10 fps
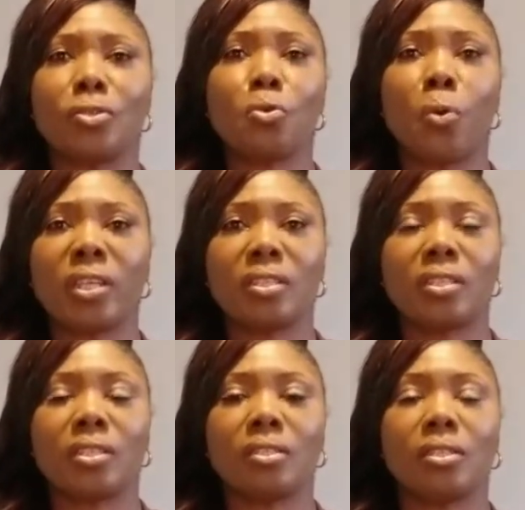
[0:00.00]

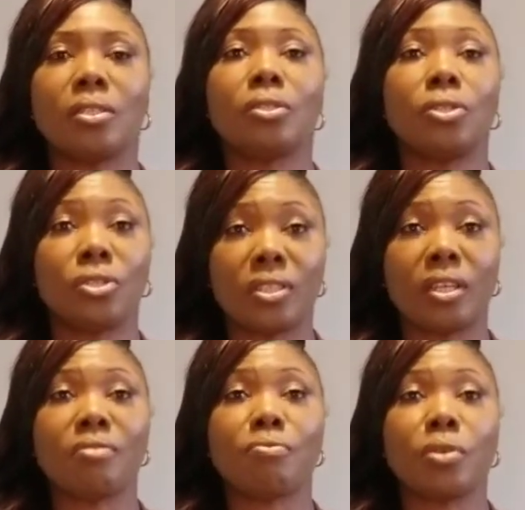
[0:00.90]
question your
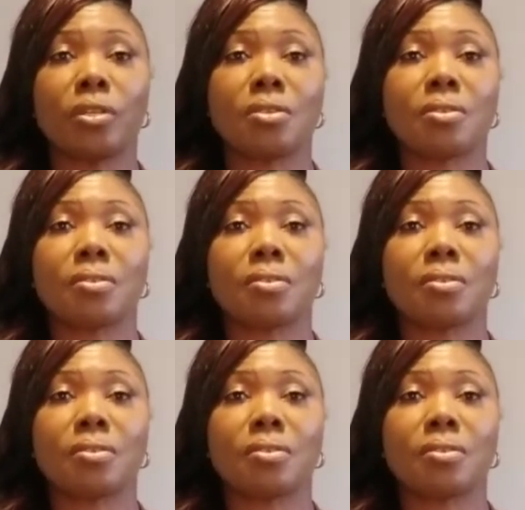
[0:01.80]
self-worth.